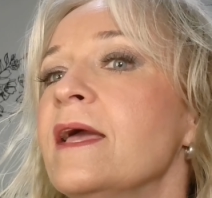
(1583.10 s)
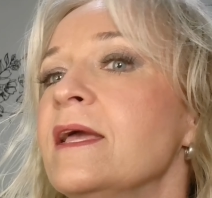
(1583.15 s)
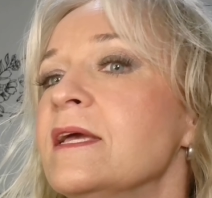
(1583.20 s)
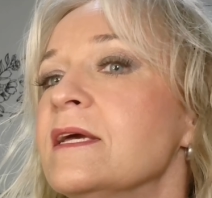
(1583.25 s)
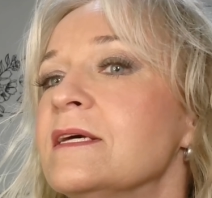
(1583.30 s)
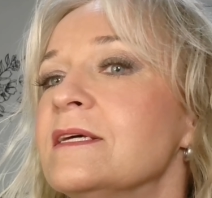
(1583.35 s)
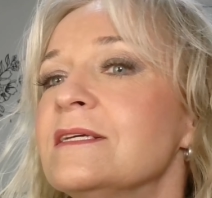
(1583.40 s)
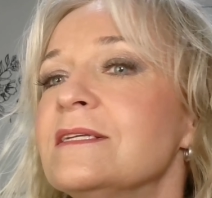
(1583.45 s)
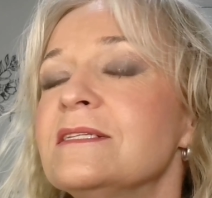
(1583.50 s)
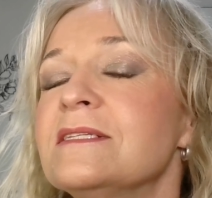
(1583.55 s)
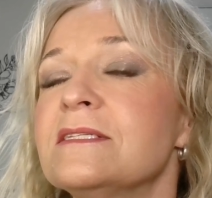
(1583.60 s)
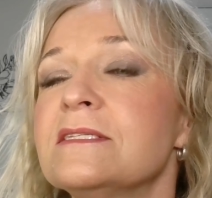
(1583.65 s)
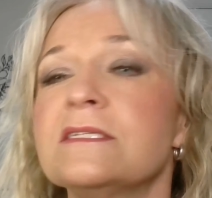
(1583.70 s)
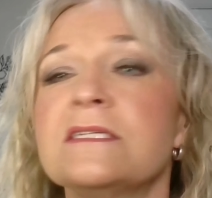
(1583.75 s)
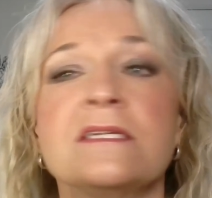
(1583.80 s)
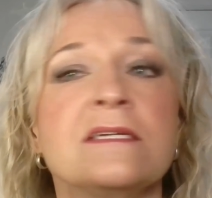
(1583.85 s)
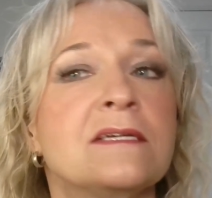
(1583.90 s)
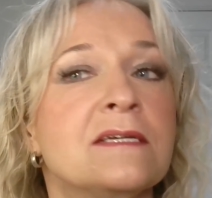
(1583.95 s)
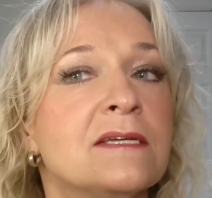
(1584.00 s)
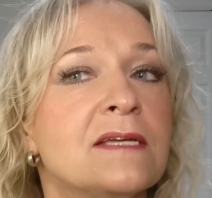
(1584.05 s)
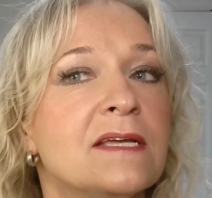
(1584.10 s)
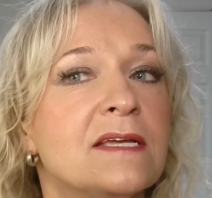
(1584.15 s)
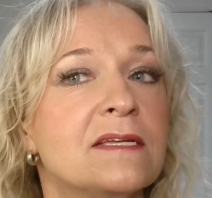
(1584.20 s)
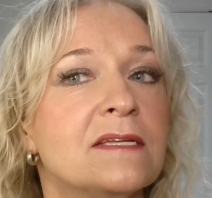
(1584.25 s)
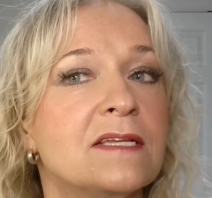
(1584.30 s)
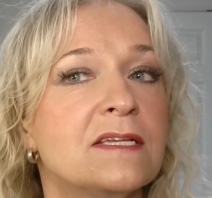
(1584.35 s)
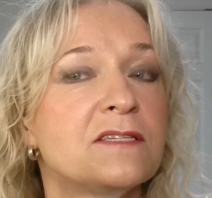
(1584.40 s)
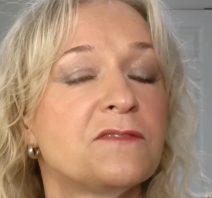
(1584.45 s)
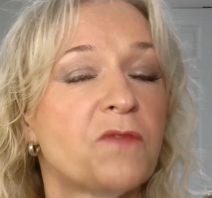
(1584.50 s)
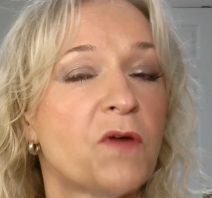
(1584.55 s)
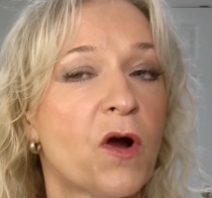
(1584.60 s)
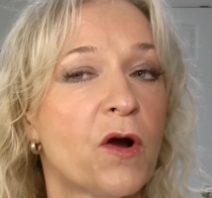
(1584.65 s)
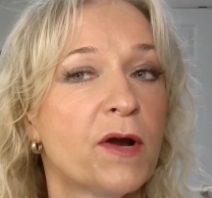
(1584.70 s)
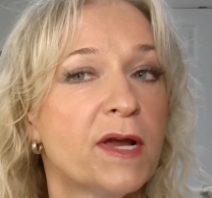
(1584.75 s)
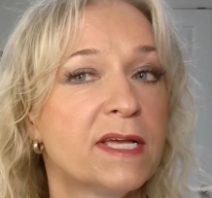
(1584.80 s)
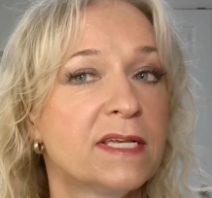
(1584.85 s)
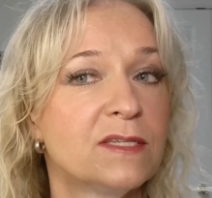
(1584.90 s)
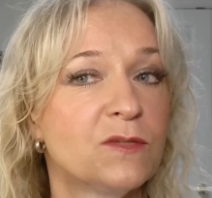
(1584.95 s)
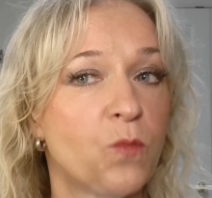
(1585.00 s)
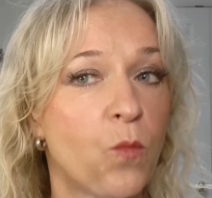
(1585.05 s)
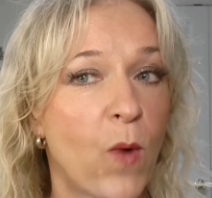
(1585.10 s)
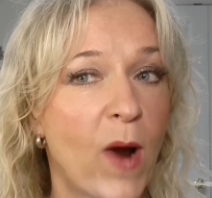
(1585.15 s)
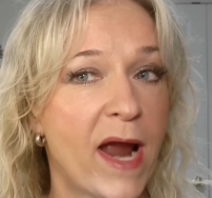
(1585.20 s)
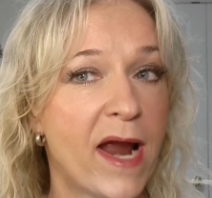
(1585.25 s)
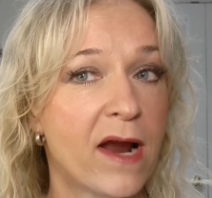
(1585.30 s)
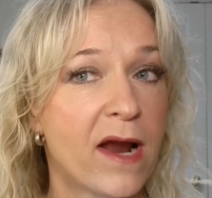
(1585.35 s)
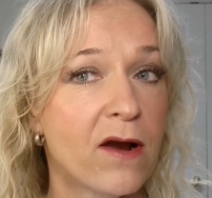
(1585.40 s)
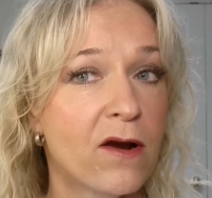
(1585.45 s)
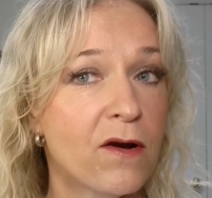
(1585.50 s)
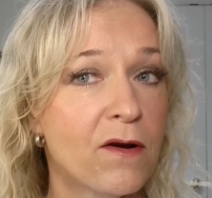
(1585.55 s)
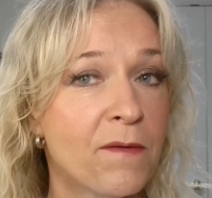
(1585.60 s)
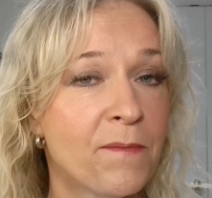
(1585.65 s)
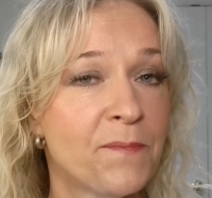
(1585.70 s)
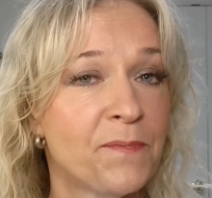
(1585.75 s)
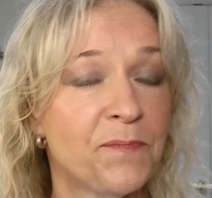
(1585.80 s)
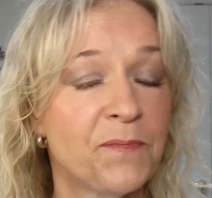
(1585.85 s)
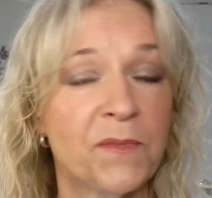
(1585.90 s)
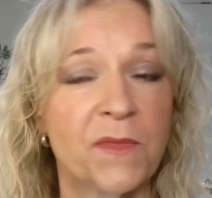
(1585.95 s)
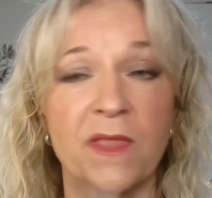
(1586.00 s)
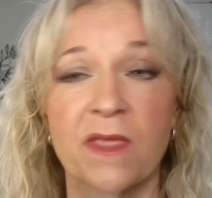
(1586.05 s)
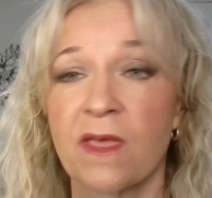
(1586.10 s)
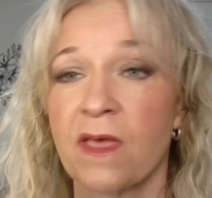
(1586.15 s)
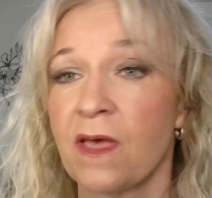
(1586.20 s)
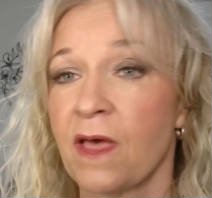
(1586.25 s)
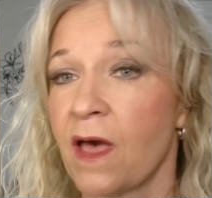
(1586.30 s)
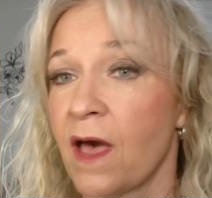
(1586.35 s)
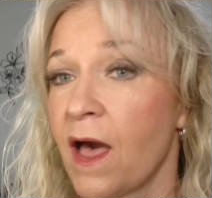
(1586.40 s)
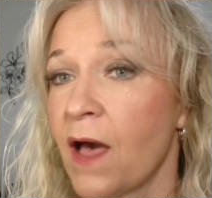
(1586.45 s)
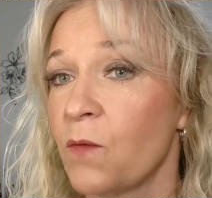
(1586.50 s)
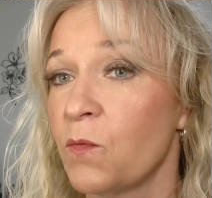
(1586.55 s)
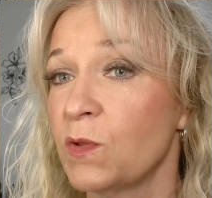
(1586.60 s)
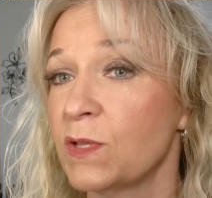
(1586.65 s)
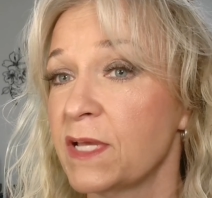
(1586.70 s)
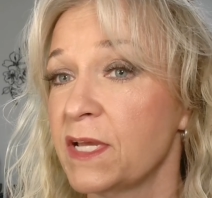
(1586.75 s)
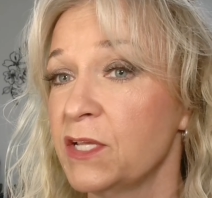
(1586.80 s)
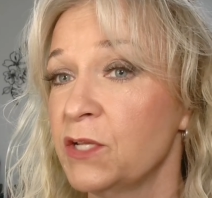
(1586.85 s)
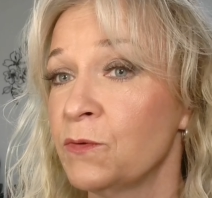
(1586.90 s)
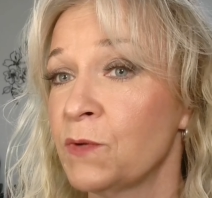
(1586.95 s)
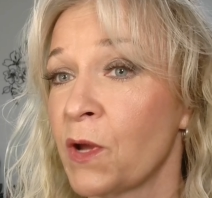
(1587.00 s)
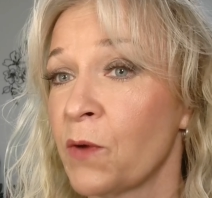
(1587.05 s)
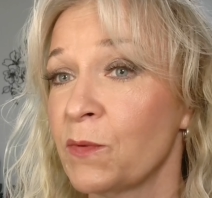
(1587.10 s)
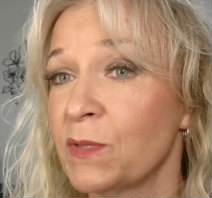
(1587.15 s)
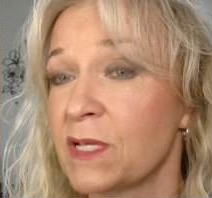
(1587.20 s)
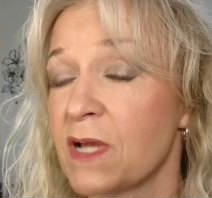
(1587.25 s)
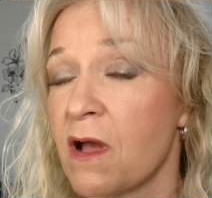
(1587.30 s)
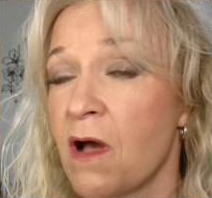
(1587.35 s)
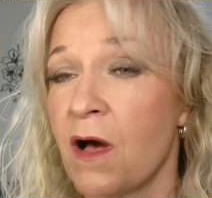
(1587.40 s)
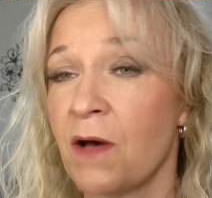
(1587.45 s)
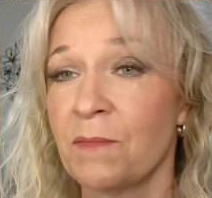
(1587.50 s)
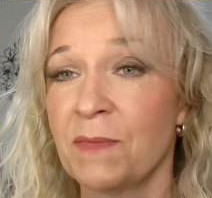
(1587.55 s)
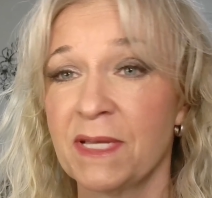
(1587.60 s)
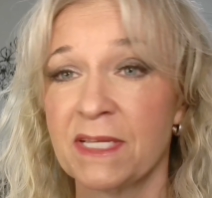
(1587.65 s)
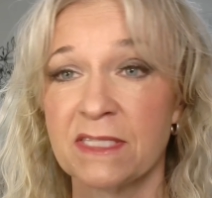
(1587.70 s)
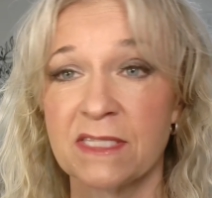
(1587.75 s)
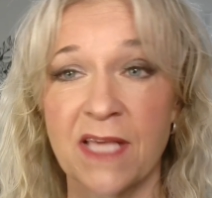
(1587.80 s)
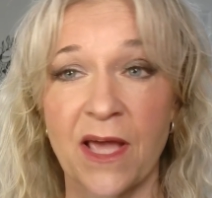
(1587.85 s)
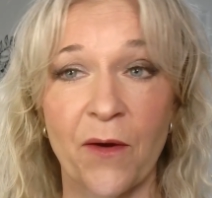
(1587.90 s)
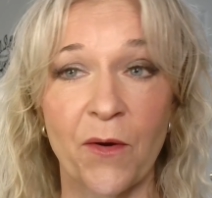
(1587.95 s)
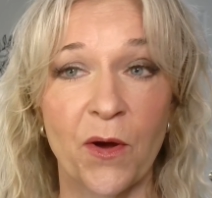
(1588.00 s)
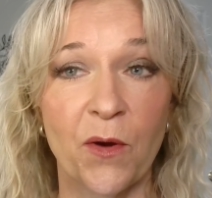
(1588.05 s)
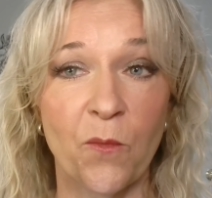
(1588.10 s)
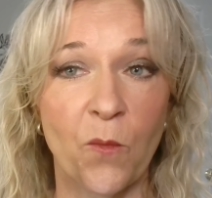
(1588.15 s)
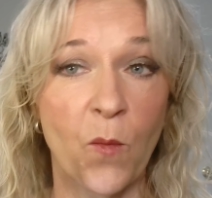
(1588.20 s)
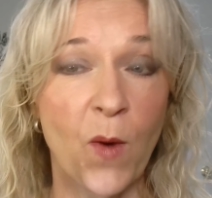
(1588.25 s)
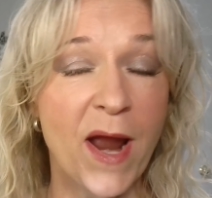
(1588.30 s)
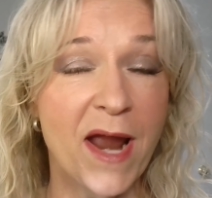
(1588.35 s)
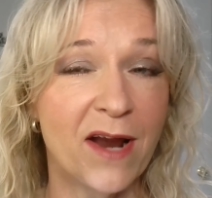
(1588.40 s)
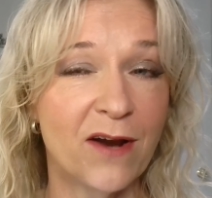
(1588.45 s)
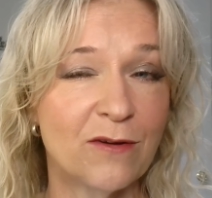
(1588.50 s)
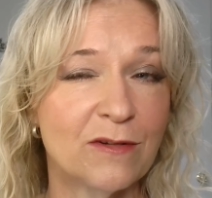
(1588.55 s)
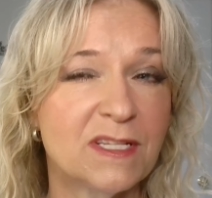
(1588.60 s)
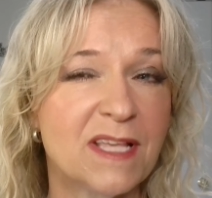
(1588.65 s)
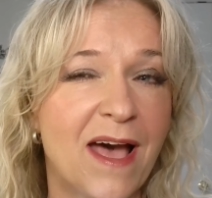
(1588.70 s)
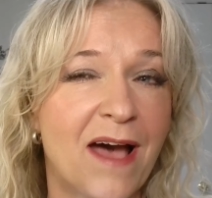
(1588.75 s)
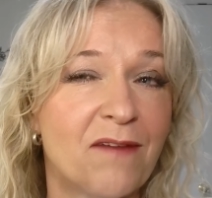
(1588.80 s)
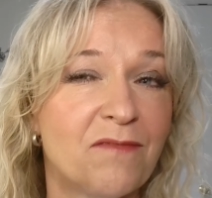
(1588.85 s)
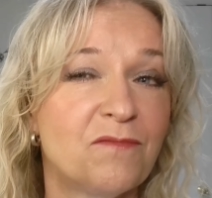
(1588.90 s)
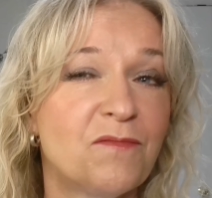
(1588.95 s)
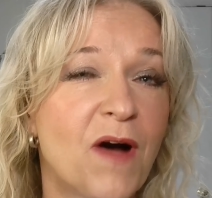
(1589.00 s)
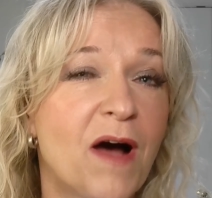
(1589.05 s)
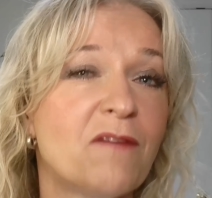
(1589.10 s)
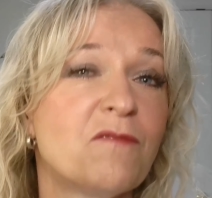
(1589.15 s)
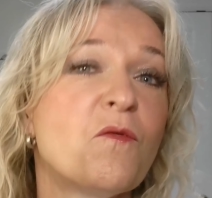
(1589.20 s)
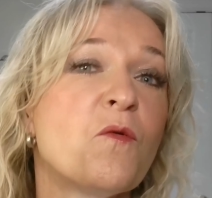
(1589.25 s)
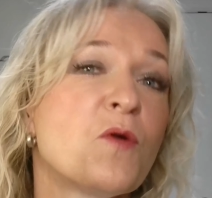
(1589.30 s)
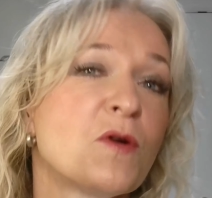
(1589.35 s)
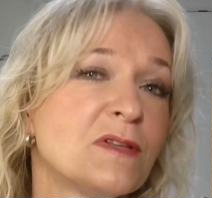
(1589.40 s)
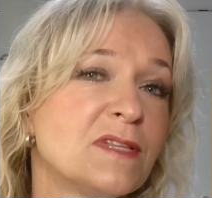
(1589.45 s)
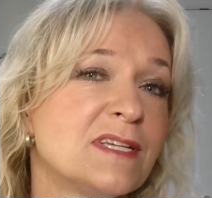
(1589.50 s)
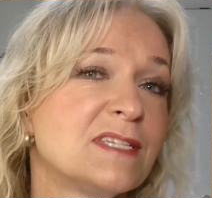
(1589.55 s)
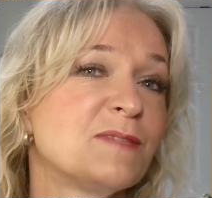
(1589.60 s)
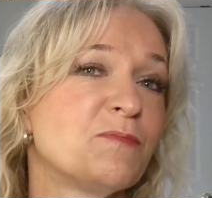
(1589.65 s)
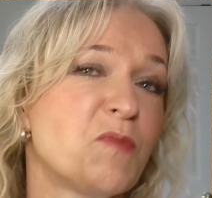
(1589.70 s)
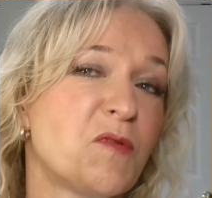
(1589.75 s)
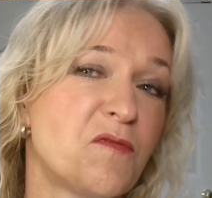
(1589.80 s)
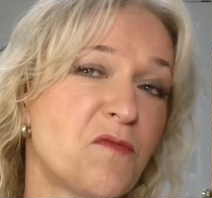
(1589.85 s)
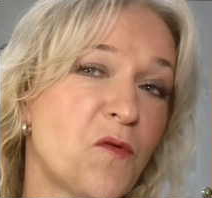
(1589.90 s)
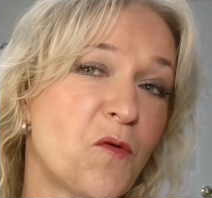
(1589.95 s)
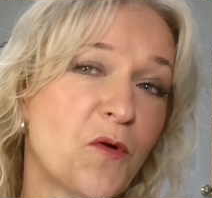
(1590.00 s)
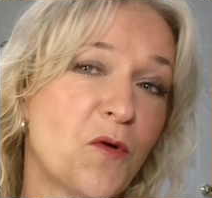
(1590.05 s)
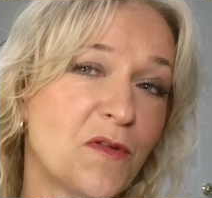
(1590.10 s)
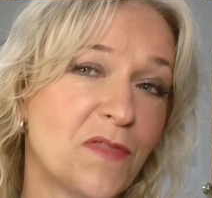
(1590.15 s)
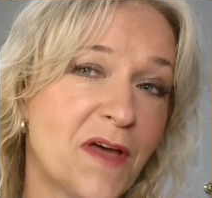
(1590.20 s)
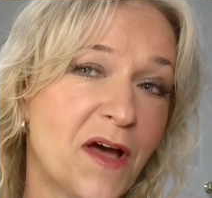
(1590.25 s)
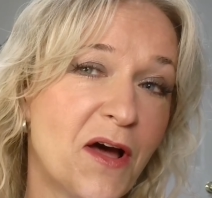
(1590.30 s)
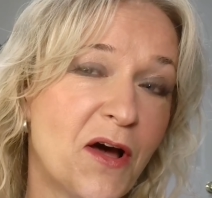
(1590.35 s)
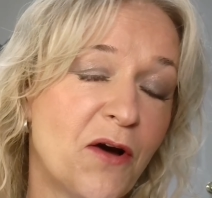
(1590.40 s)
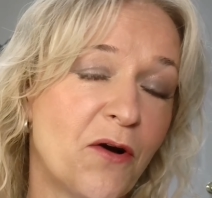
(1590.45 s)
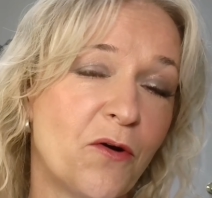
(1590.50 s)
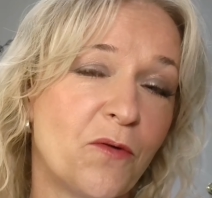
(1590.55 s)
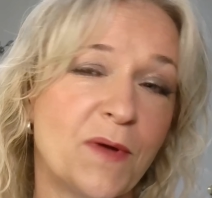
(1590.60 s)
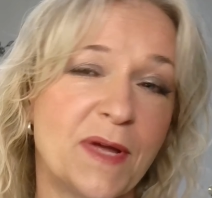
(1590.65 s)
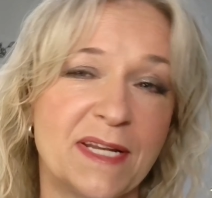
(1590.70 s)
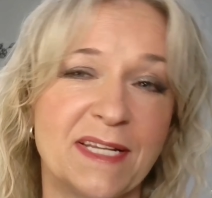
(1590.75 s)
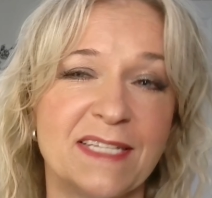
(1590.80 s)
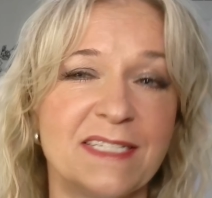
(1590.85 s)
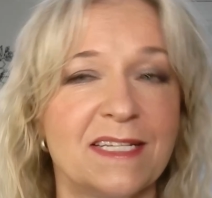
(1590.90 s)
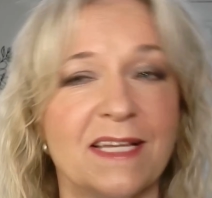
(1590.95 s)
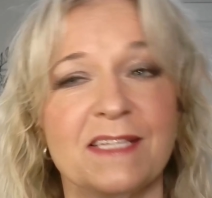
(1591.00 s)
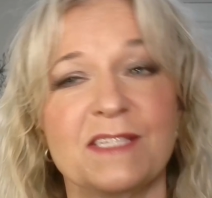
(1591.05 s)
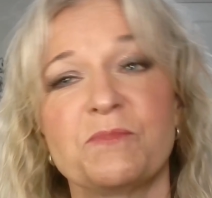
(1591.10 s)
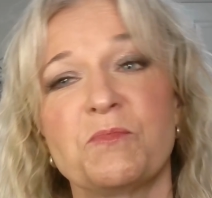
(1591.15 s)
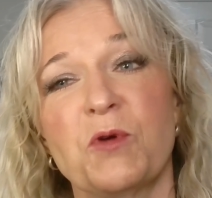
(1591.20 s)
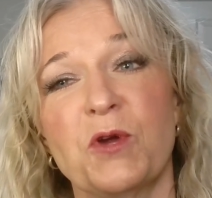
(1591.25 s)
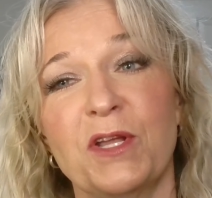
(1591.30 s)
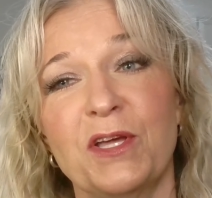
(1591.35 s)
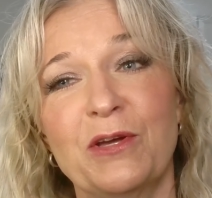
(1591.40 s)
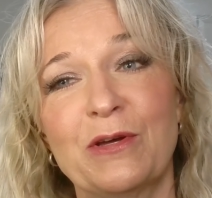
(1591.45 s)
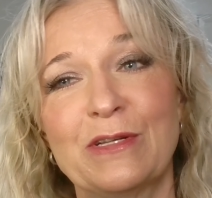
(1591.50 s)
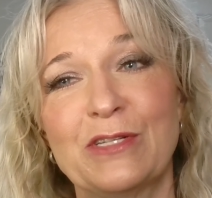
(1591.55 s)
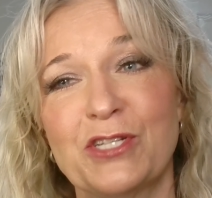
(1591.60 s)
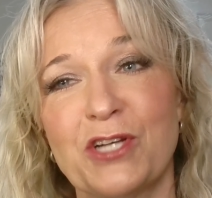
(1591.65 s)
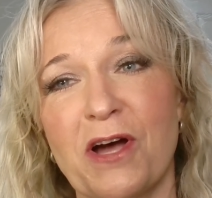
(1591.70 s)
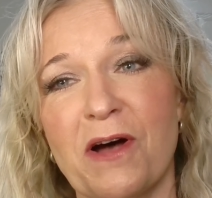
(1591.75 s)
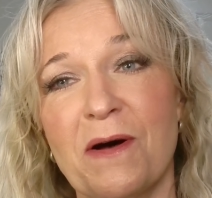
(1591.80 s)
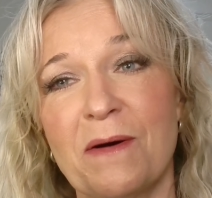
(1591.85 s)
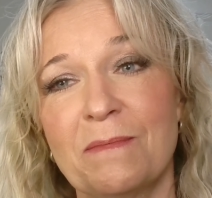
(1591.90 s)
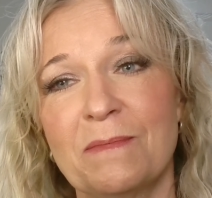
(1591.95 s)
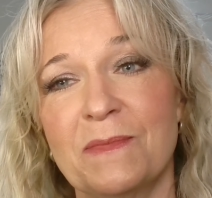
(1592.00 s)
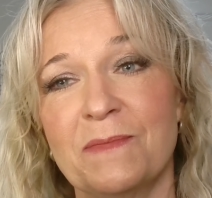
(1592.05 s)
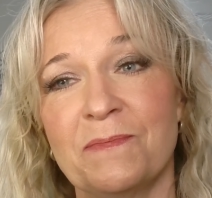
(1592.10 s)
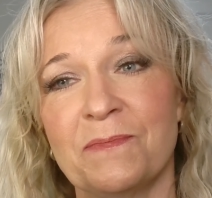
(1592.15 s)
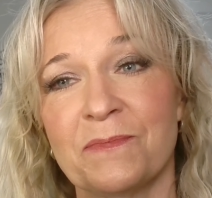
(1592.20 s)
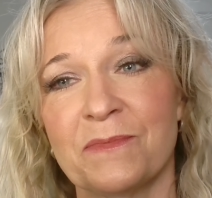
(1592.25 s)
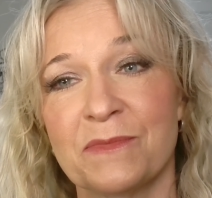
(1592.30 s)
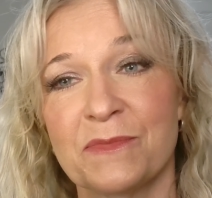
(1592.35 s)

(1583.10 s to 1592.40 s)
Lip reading: And as far as wear, I will let you know in the comments how it wears. I've worn this before though, and it does a pretty good job.